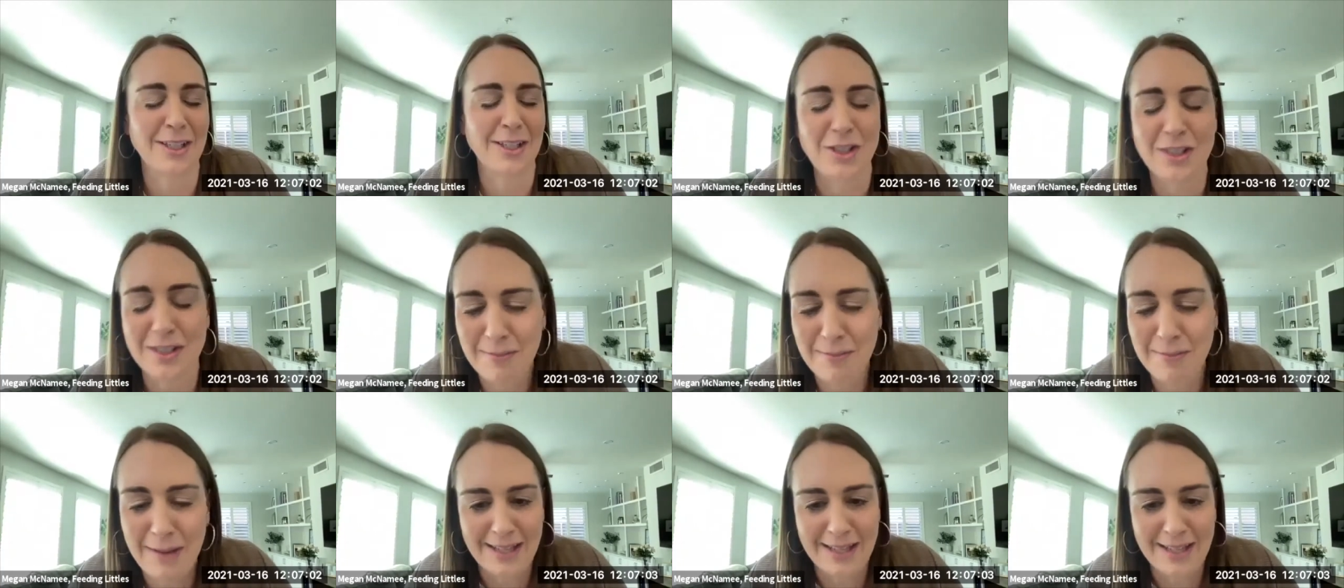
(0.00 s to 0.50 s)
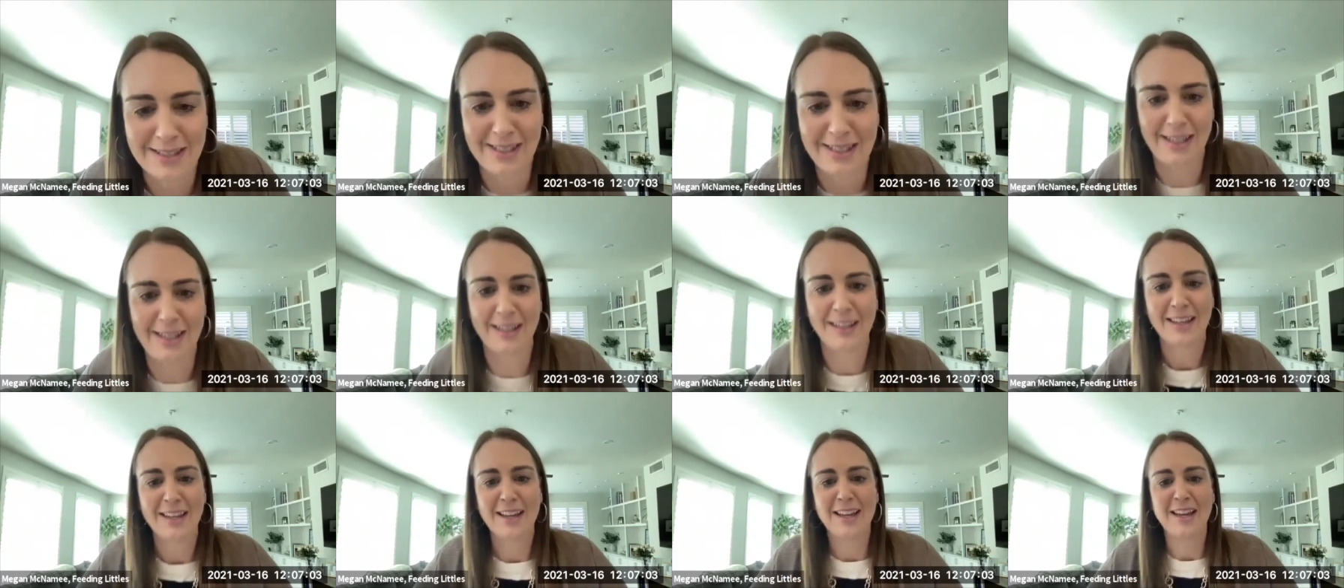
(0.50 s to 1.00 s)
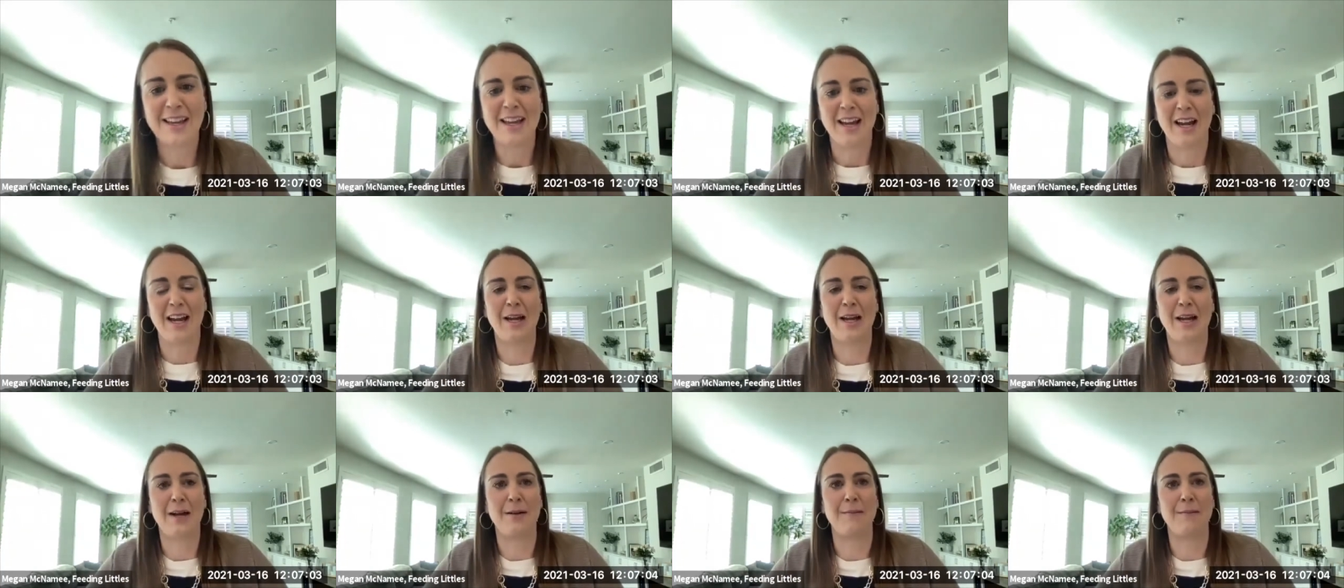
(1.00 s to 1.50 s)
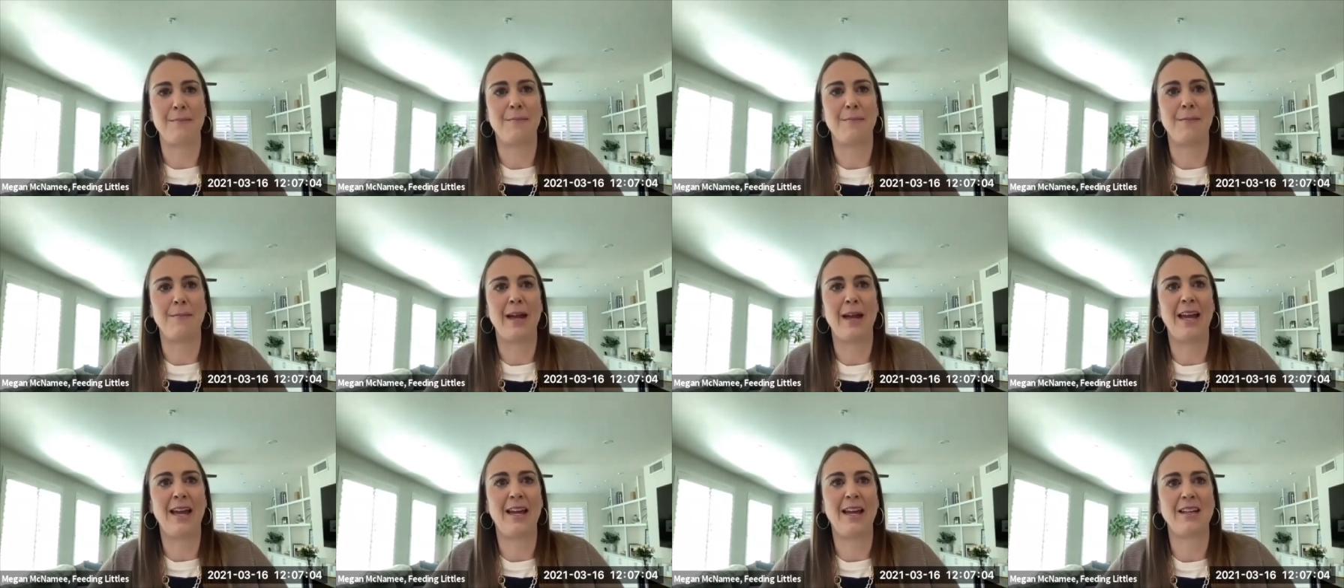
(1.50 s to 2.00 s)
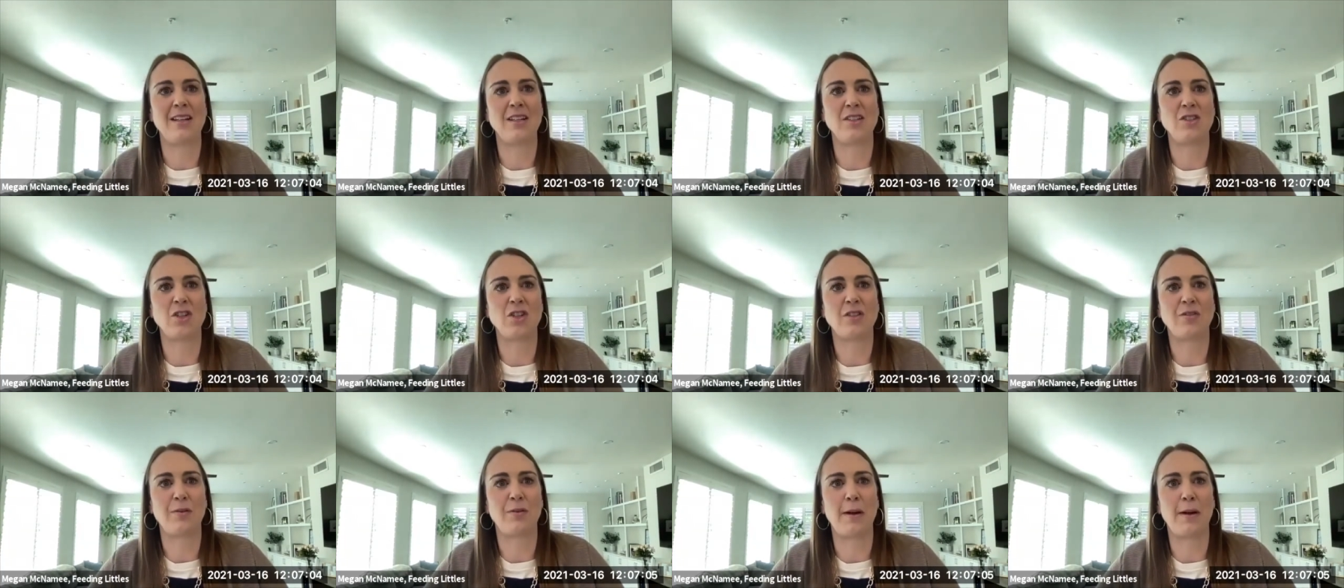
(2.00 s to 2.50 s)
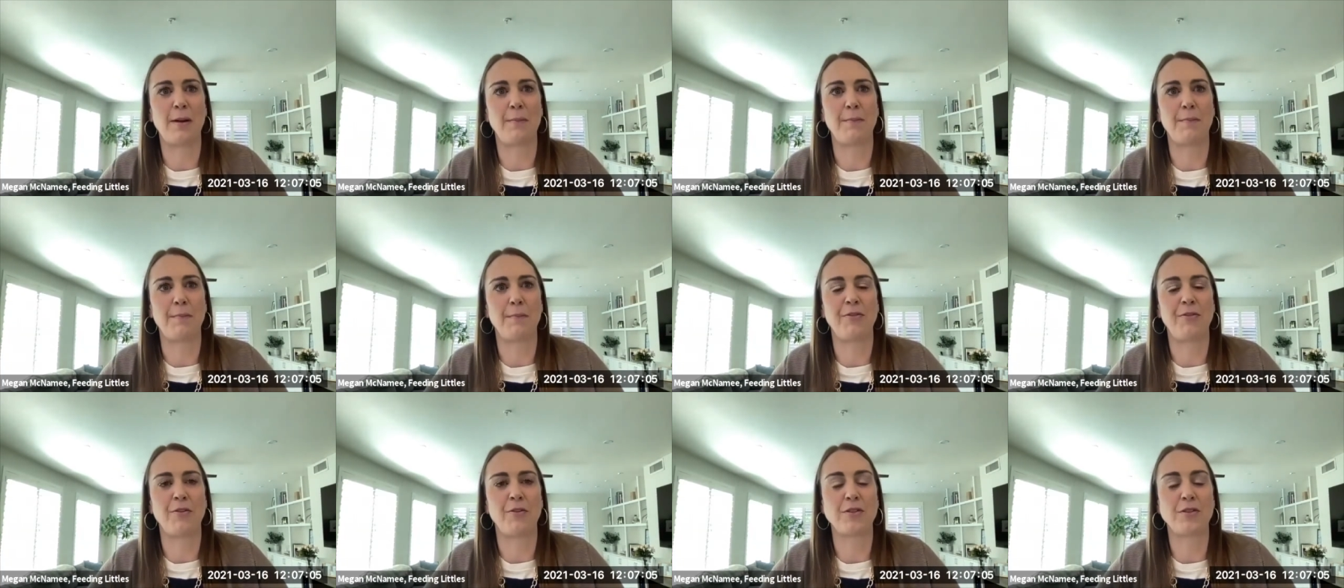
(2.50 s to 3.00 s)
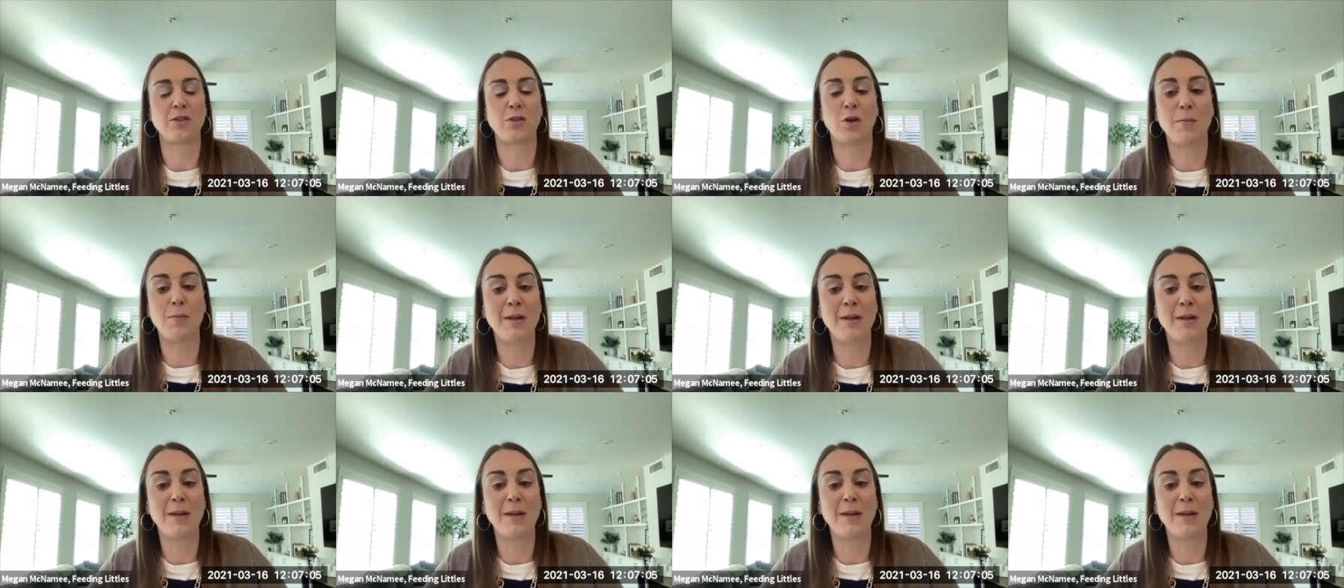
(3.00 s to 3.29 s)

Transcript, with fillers: She's amazing. Um, and just from a for so